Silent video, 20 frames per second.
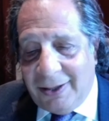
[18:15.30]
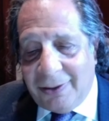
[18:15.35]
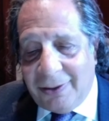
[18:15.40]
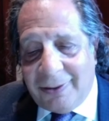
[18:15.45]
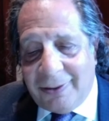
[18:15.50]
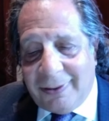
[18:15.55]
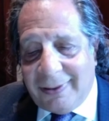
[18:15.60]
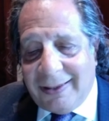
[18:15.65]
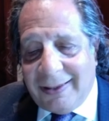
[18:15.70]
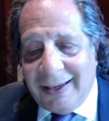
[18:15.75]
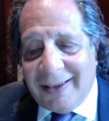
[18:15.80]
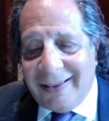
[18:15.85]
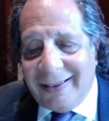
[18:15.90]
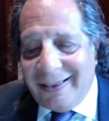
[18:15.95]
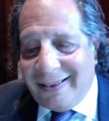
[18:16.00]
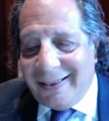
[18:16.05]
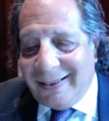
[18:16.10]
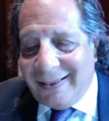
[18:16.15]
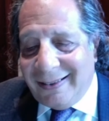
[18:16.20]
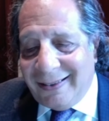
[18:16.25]
done
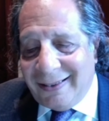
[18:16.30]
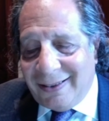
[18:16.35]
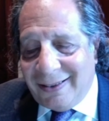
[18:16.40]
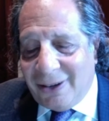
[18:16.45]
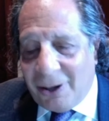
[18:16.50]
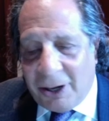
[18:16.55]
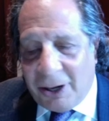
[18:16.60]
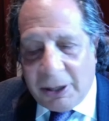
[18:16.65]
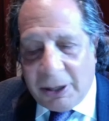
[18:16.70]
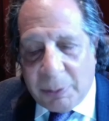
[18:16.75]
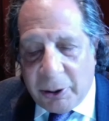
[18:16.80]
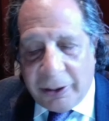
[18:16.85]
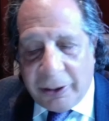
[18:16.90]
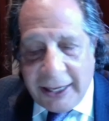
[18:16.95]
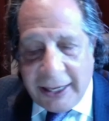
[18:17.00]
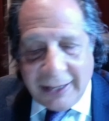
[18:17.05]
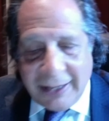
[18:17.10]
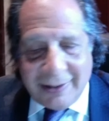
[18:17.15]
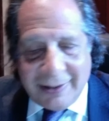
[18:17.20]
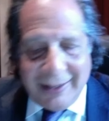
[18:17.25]
horrible
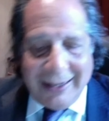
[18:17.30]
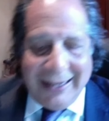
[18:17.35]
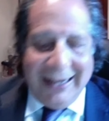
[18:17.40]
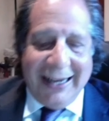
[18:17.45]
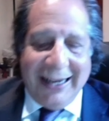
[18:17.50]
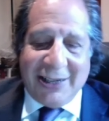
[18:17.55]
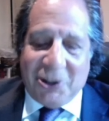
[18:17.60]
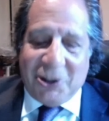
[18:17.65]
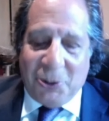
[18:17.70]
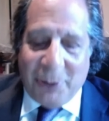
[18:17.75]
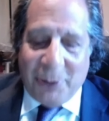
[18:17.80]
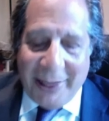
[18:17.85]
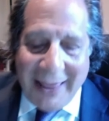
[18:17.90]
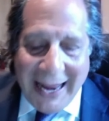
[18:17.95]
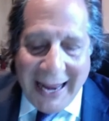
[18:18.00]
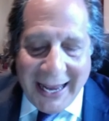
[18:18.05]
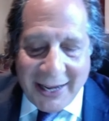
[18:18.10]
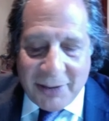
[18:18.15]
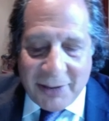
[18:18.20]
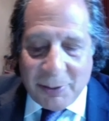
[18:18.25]
things in connection with
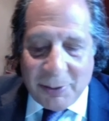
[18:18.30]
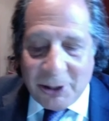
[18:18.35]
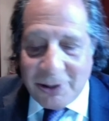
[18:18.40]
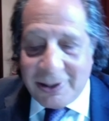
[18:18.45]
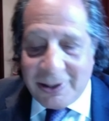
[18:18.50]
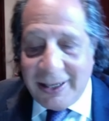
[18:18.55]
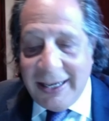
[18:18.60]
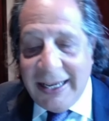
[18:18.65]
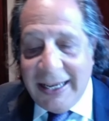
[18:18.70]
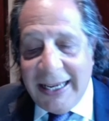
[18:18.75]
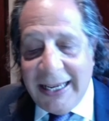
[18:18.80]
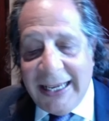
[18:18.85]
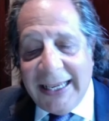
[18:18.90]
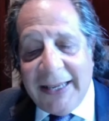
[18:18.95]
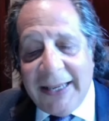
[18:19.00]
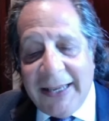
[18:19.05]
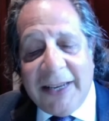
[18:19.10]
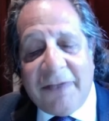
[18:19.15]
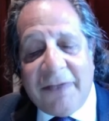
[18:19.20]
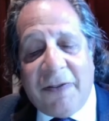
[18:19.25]
animals.
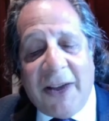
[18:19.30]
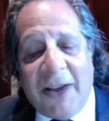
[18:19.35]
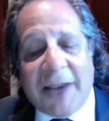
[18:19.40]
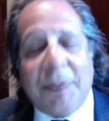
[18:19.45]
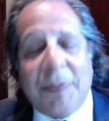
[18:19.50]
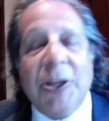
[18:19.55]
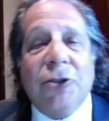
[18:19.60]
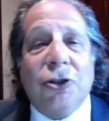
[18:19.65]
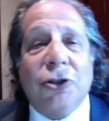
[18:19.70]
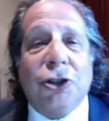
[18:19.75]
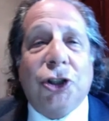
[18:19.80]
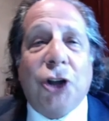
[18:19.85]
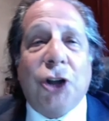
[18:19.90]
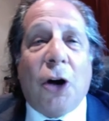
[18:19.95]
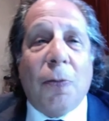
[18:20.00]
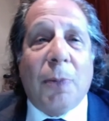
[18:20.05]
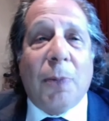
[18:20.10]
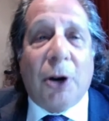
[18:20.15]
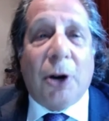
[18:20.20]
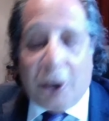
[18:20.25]
In fact, Mr.
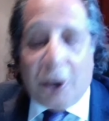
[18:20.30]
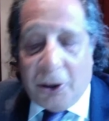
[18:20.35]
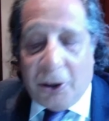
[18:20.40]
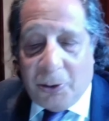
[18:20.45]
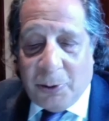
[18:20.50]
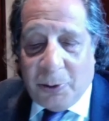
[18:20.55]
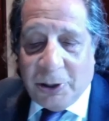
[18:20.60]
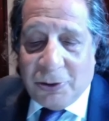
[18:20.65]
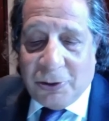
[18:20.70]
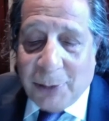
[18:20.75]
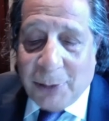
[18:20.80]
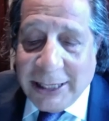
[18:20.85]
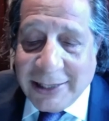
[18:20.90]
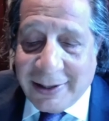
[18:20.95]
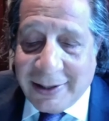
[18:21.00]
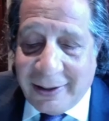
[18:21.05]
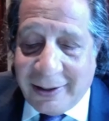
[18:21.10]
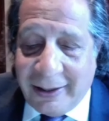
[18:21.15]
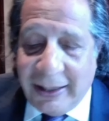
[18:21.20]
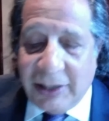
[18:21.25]
Schoenberger was
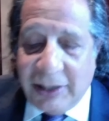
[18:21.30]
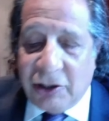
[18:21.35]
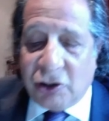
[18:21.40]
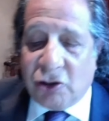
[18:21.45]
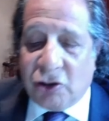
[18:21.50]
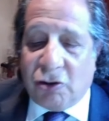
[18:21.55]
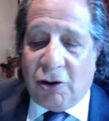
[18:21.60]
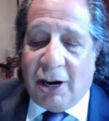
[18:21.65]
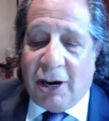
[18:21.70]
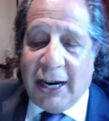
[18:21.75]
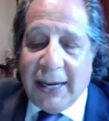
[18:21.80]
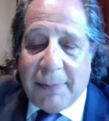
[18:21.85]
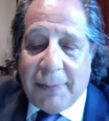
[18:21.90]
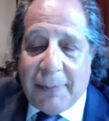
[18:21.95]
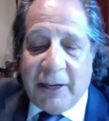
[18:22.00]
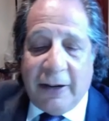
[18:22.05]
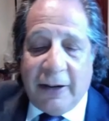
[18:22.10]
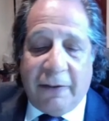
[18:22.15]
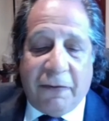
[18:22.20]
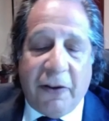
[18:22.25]
recently described in
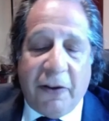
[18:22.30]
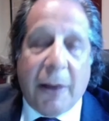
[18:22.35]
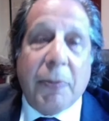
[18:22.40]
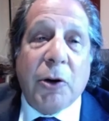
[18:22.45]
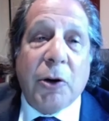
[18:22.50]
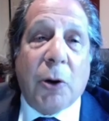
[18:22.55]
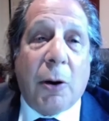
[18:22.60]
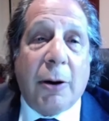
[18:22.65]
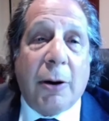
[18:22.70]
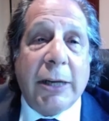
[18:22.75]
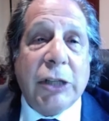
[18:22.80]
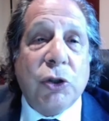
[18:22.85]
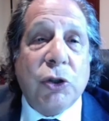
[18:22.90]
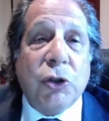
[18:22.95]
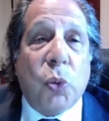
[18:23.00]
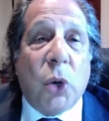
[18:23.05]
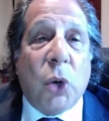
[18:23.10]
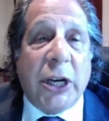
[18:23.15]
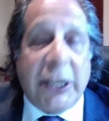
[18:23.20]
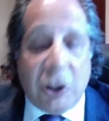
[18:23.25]
a February
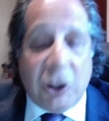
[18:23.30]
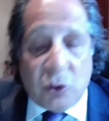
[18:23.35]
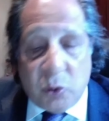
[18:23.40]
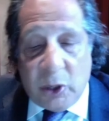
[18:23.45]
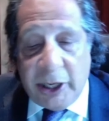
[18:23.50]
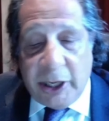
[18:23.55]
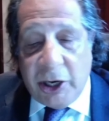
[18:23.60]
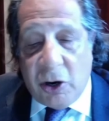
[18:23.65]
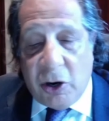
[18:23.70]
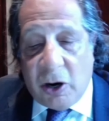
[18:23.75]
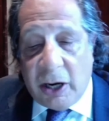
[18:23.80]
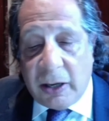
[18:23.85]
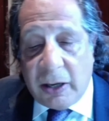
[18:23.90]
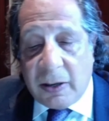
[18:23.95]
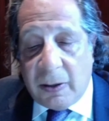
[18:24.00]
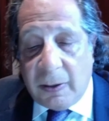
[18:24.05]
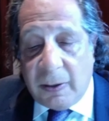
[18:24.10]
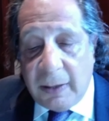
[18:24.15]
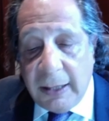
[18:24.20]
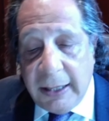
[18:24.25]
2020
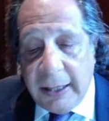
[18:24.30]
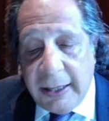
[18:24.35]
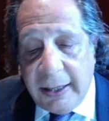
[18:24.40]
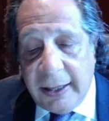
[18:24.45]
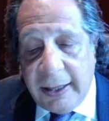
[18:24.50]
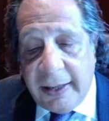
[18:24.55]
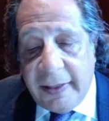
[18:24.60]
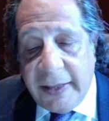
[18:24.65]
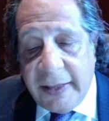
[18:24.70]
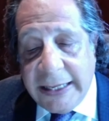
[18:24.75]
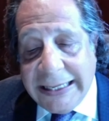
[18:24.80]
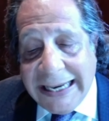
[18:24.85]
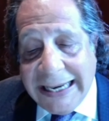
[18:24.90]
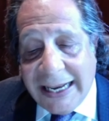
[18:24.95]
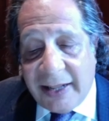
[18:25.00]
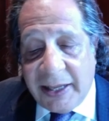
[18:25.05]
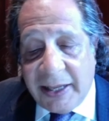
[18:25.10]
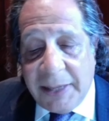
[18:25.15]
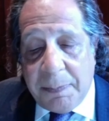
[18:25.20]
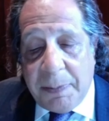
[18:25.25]
article in the
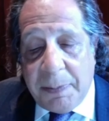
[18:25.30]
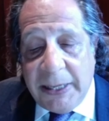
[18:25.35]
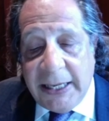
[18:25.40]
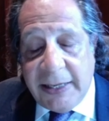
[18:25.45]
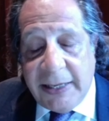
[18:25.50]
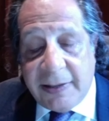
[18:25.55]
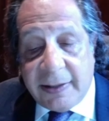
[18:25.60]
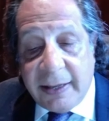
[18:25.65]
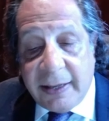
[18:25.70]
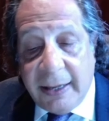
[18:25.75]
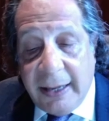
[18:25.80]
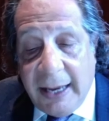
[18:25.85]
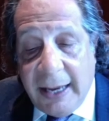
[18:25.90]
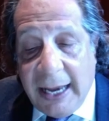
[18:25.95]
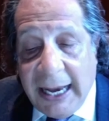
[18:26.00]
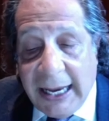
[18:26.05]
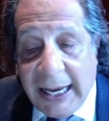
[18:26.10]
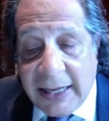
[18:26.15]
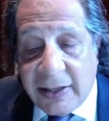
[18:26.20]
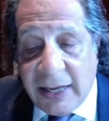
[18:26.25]
Daily Beast
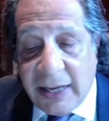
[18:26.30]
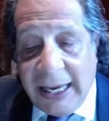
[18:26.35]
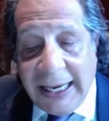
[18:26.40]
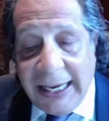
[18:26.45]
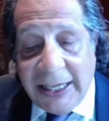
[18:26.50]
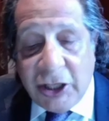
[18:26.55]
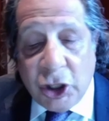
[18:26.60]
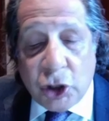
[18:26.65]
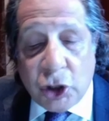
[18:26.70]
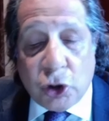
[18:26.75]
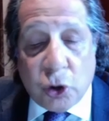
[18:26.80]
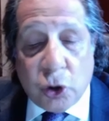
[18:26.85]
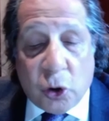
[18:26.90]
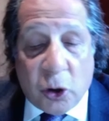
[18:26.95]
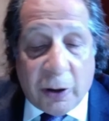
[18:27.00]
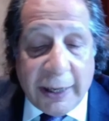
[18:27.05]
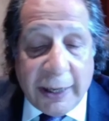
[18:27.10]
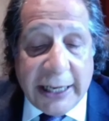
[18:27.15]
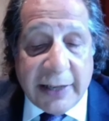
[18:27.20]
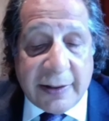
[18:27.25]
as a
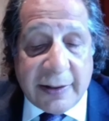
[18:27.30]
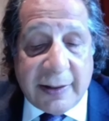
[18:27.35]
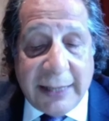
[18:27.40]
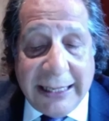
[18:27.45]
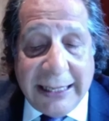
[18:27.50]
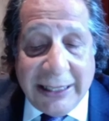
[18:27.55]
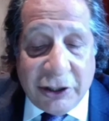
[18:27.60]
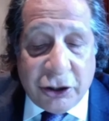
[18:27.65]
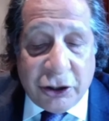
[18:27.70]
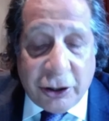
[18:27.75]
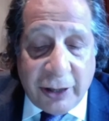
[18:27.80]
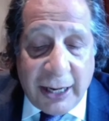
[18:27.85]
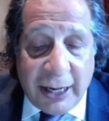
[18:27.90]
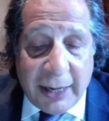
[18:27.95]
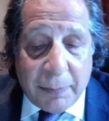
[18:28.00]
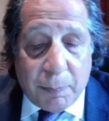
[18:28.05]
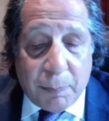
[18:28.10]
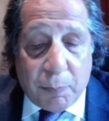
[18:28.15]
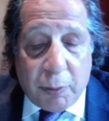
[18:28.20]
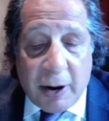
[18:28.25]
notorious
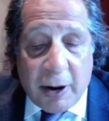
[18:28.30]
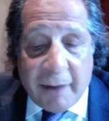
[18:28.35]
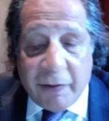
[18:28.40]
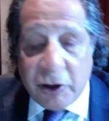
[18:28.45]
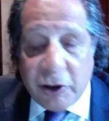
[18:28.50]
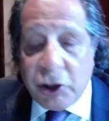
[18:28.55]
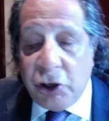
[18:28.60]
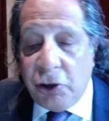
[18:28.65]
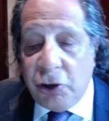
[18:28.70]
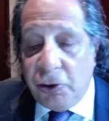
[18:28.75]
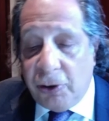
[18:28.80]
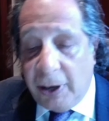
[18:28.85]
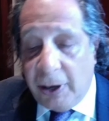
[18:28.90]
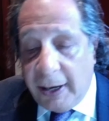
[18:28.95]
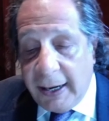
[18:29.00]
internet provocateur.